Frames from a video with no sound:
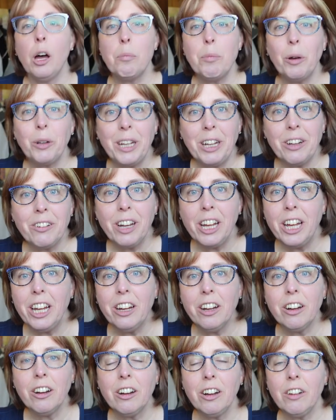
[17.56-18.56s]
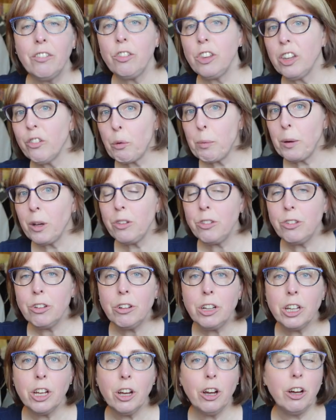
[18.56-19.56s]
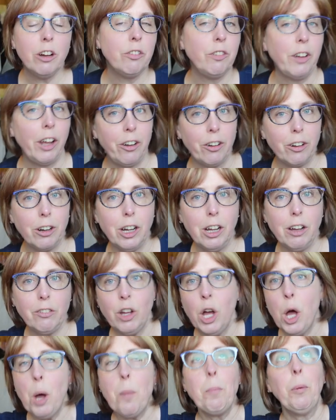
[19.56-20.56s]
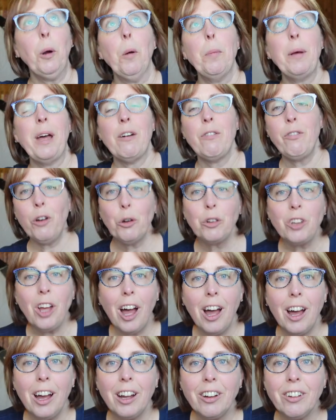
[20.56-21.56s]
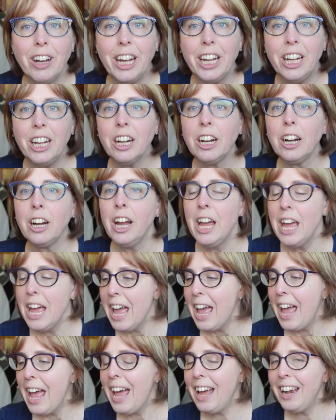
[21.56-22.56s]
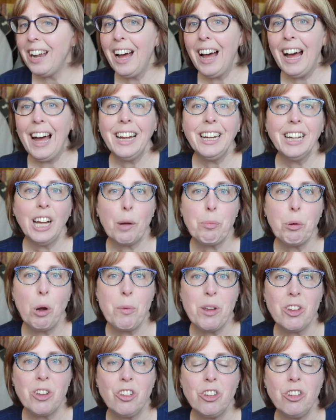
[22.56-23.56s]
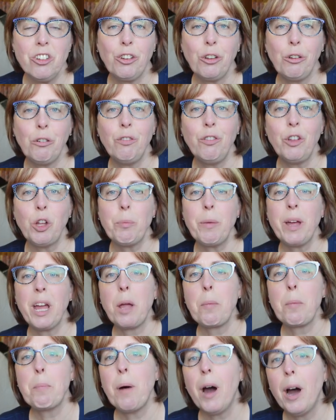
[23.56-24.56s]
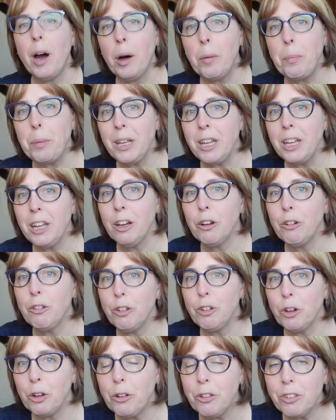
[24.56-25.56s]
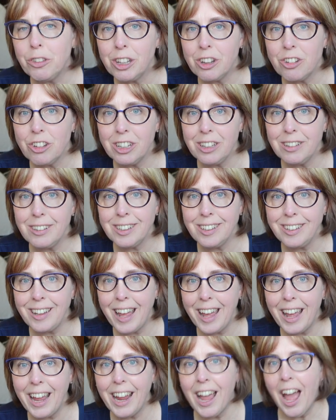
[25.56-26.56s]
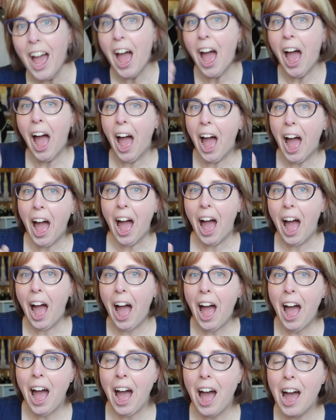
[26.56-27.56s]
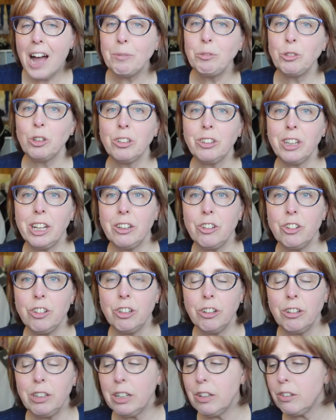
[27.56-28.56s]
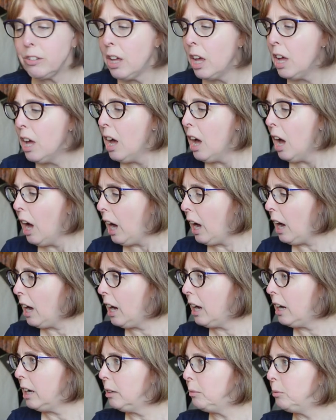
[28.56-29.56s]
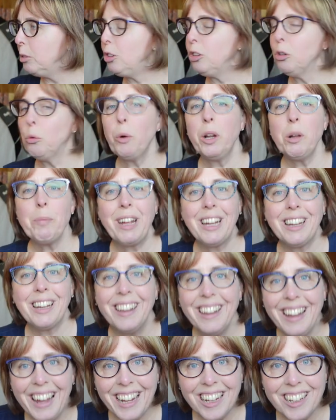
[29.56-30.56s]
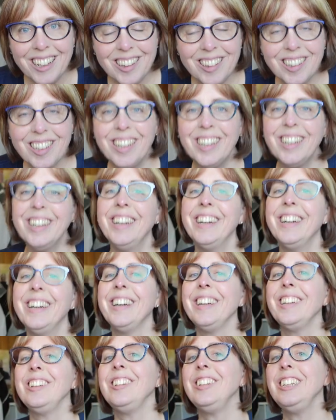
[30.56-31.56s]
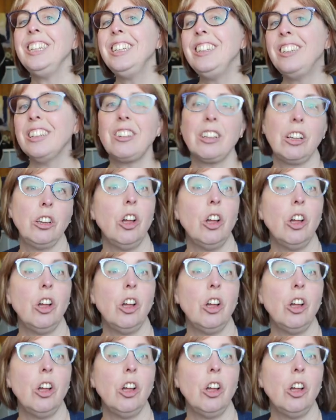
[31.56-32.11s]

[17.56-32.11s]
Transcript: Monique Renee here of Silverpaw Studio, founder of Pro Pet Photog right here, and I got permission to film a puppy photo session today. I'm so excited to show you this. So one of my clients, she does a